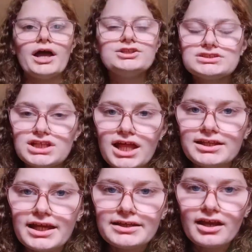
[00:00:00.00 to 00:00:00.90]
I just got
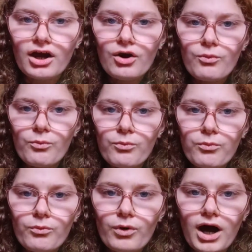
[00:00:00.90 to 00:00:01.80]
an idea.
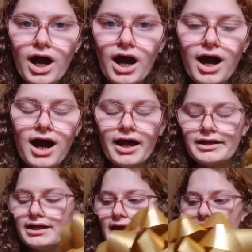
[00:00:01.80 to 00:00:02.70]

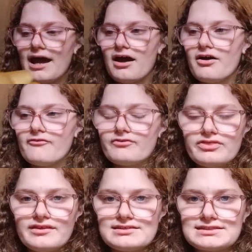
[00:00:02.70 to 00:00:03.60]
I have
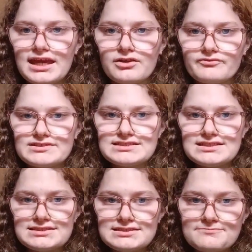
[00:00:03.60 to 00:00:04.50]
these
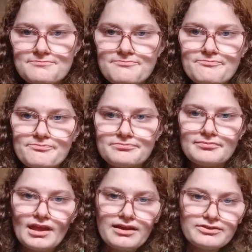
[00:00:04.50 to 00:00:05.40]
canvases.
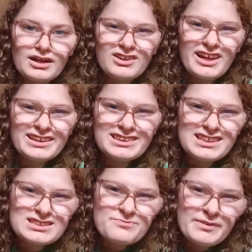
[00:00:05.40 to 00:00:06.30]
They're like
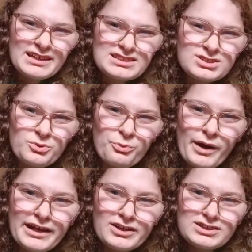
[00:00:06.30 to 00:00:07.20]
this big
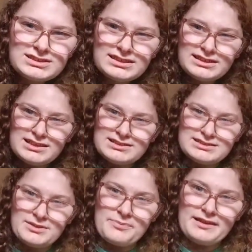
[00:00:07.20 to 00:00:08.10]
squares,
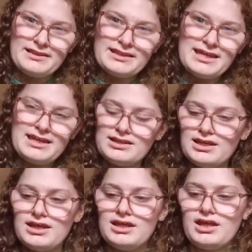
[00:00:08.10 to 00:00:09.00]
something like that.
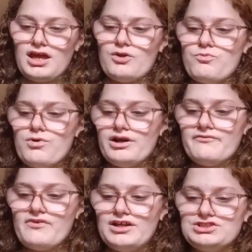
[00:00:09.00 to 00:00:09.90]
And what
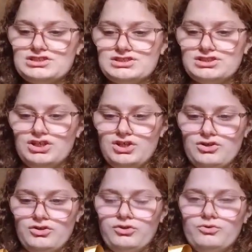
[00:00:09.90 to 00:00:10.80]
if I just
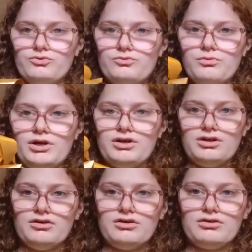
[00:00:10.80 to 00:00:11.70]
glued one
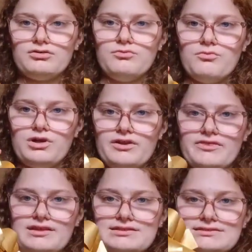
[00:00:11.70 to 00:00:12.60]
of
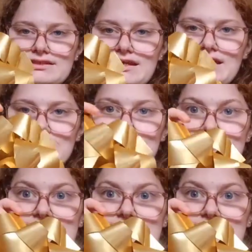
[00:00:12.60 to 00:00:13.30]
these in the